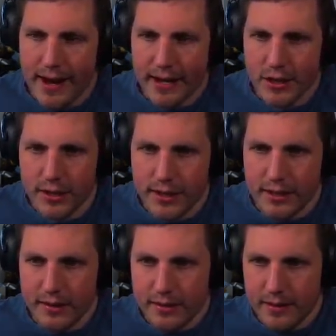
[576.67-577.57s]
actually
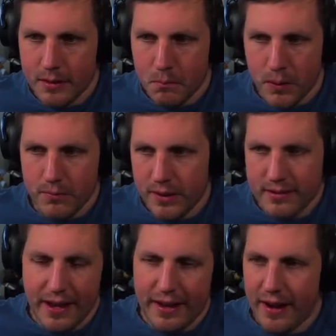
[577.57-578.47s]
put these.
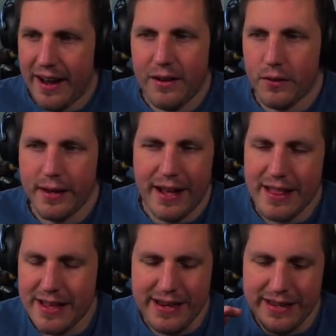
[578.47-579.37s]
I don't like.
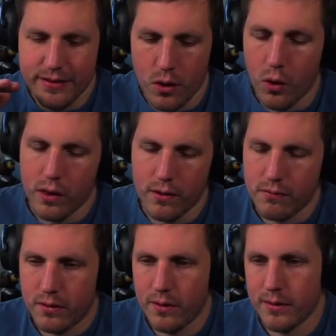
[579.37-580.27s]
It needs a whole
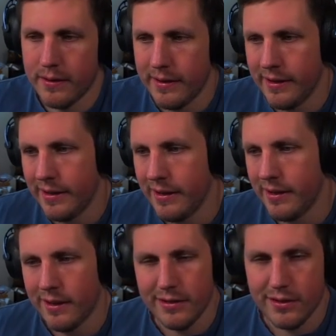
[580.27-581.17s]
overhaul,
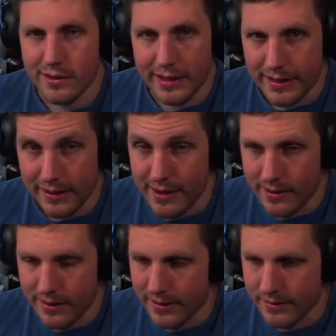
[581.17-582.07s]
just like a lot of
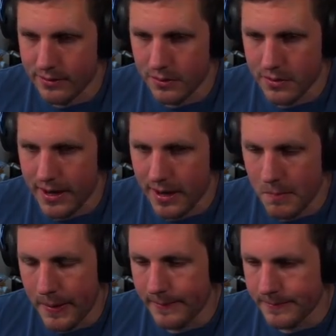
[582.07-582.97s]
things 2K.
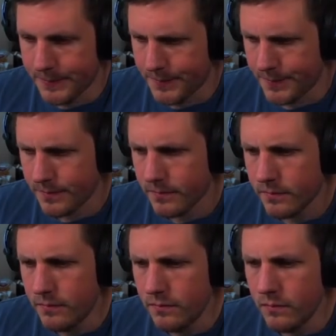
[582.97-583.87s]
But
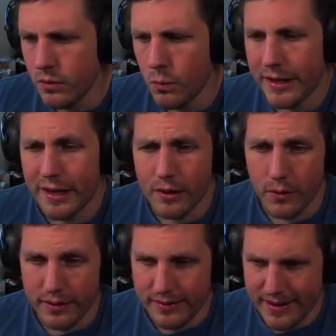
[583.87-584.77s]
we can go
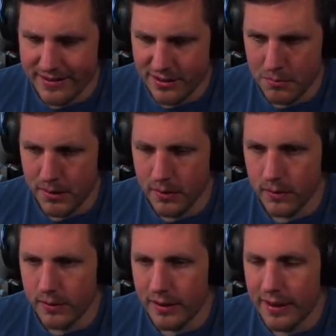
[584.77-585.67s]
into test
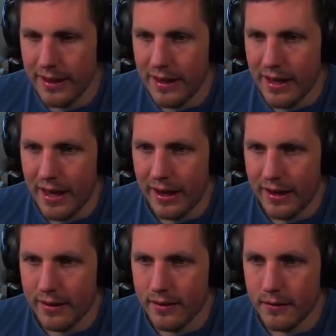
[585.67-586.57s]
build,
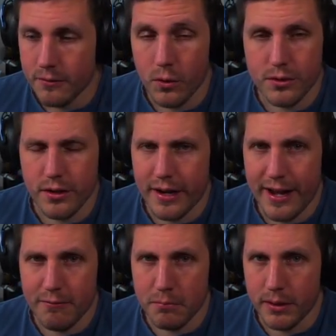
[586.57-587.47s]
and of course you're gonna
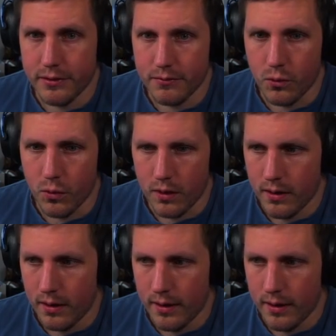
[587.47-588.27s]
have +4